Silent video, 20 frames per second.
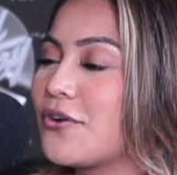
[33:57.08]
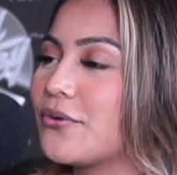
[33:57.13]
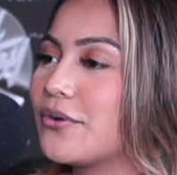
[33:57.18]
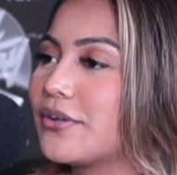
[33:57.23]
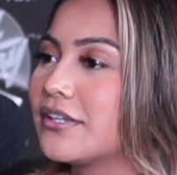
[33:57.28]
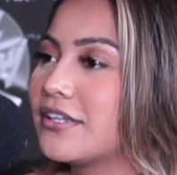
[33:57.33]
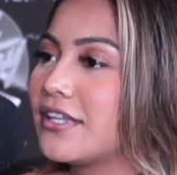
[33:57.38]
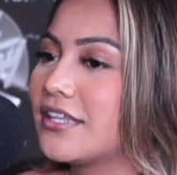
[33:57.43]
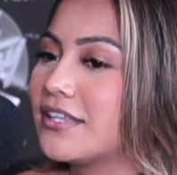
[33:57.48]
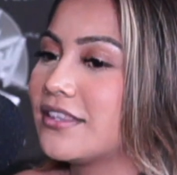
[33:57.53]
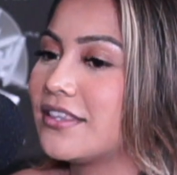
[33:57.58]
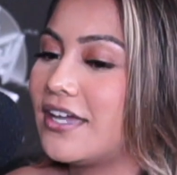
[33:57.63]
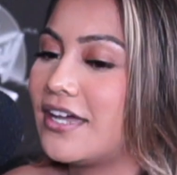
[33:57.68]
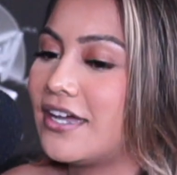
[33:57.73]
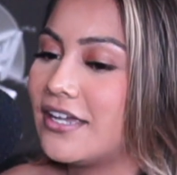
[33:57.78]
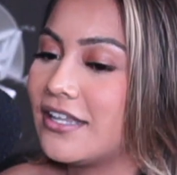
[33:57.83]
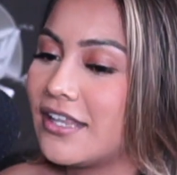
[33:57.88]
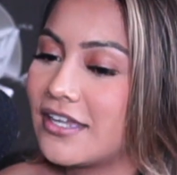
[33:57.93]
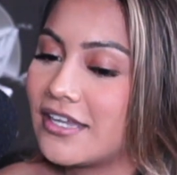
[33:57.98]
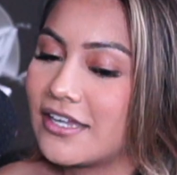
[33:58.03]
going like
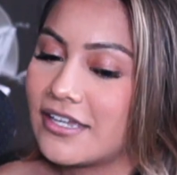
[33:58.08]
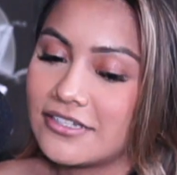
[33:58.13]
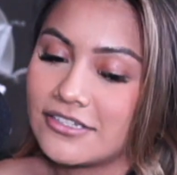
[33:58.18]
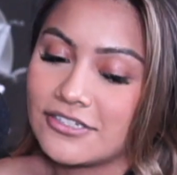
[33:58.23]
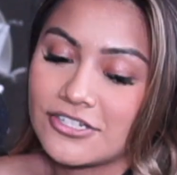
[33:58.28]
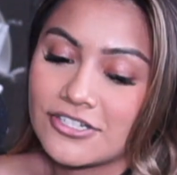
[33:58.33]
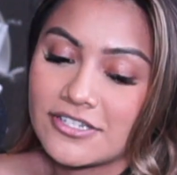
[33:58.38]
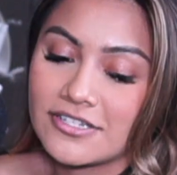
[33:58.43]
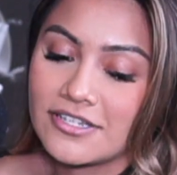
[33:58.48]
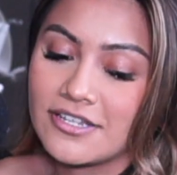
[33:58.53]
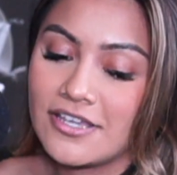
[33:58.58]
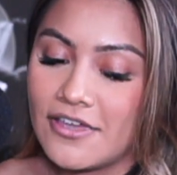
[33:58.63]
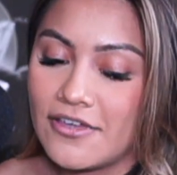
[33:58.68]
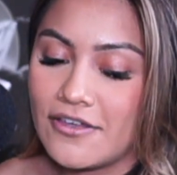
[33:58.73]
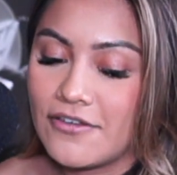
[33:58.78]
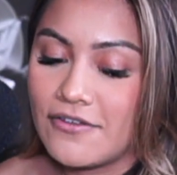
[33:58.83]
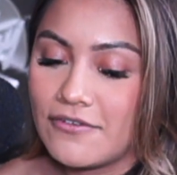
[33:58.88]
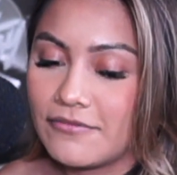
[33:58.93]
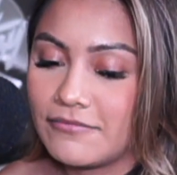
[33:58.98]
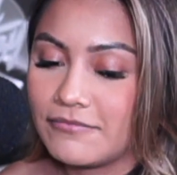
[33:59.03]
that, like, and just
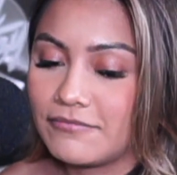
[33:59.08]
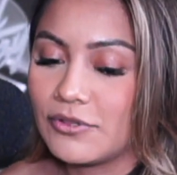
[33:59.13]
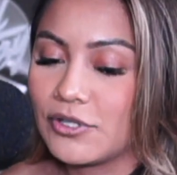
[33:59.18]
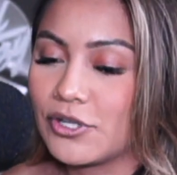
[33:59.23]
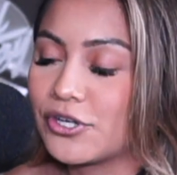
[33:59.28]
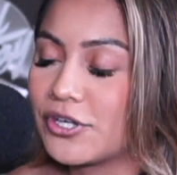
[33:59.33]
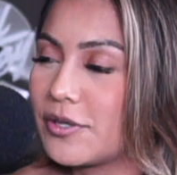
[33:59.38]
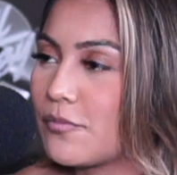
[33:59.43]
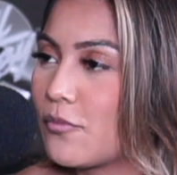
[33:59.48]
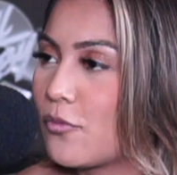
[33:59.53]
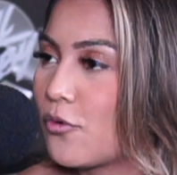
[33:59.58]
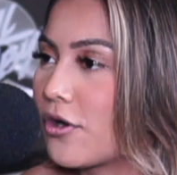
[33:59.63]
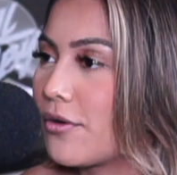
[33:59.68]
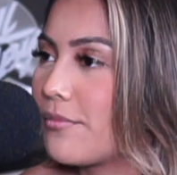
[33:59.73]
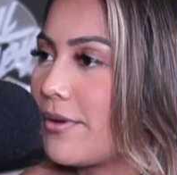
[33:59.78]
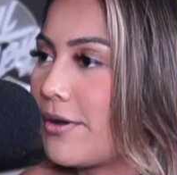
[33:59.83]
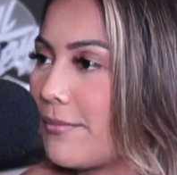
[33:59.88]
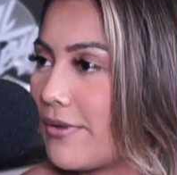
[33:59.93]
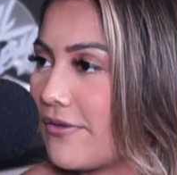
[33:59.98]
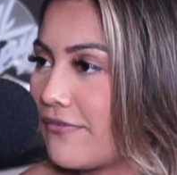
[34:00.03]
learning more
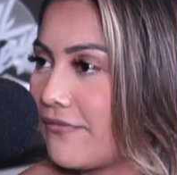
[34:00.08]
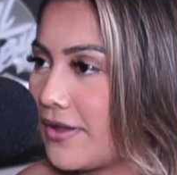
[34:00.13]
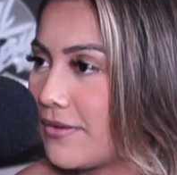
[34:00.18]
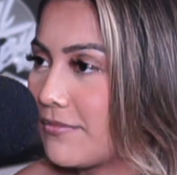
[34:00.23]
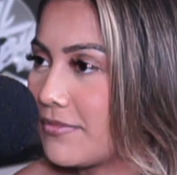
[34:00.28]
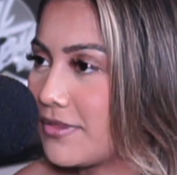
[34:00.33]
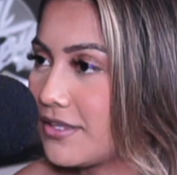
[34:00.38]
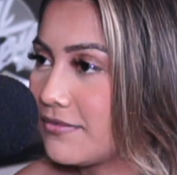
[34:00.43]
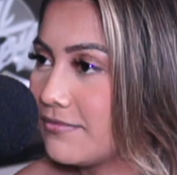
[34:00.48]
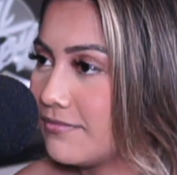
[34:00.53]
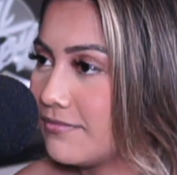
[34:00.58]
about my family.